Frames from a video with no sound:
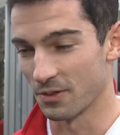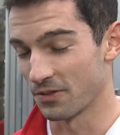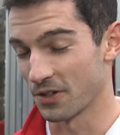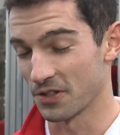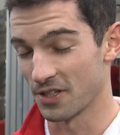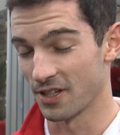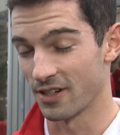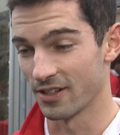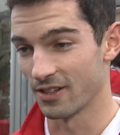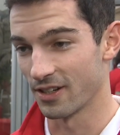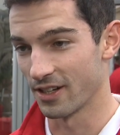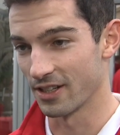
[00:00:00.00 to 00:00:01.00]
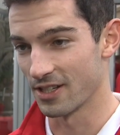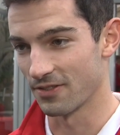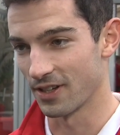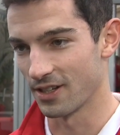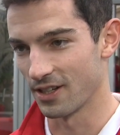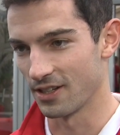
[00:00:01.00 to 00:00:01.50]
focusing on this
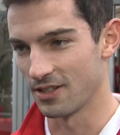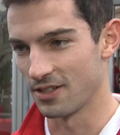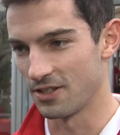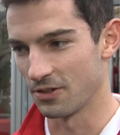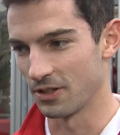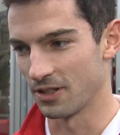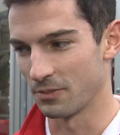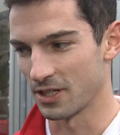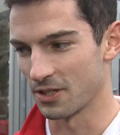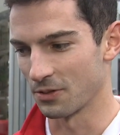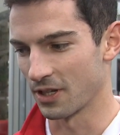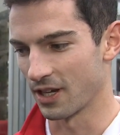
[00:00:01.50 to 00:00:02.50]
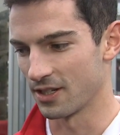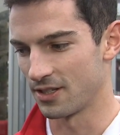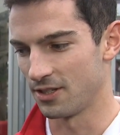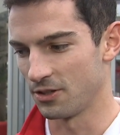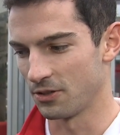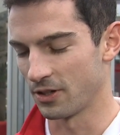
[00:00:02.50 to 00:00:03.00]
event and doing the best that we can
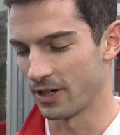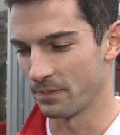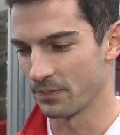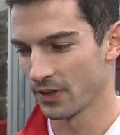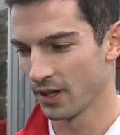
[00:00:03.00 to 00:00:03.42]
to